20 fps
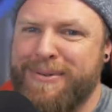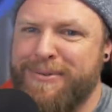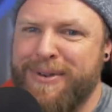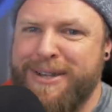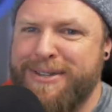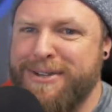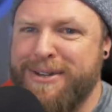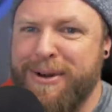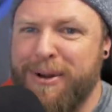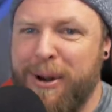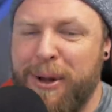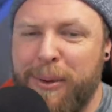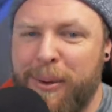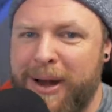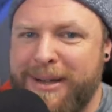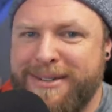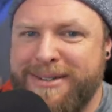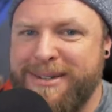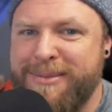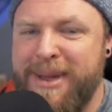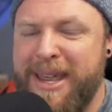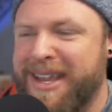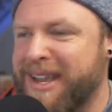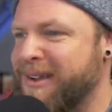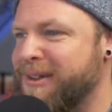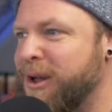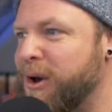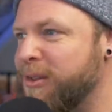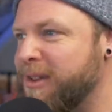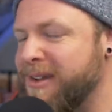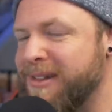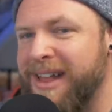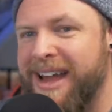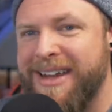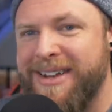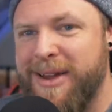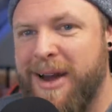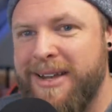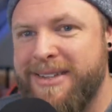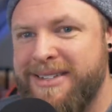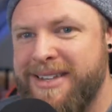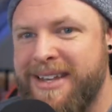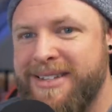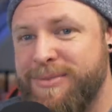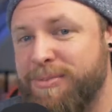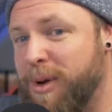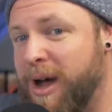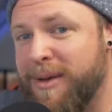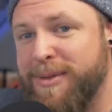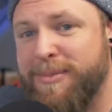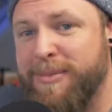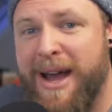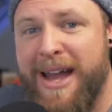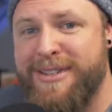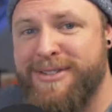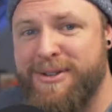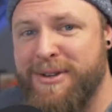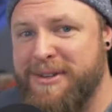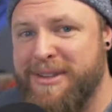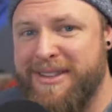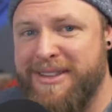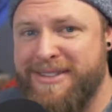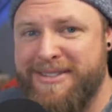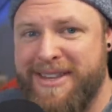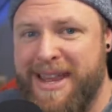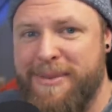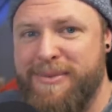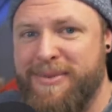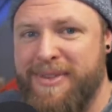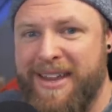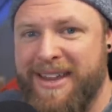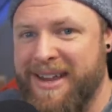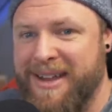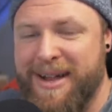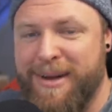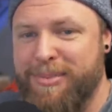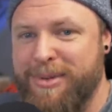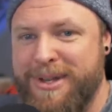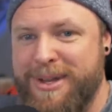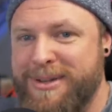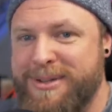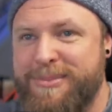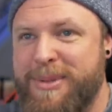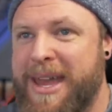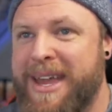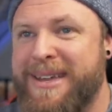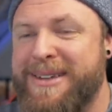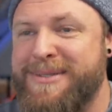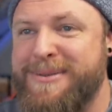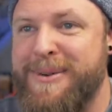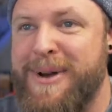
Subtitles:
rich girl wants to make a clothing line nonsense. Bobby Misner did the same thing a couple years back as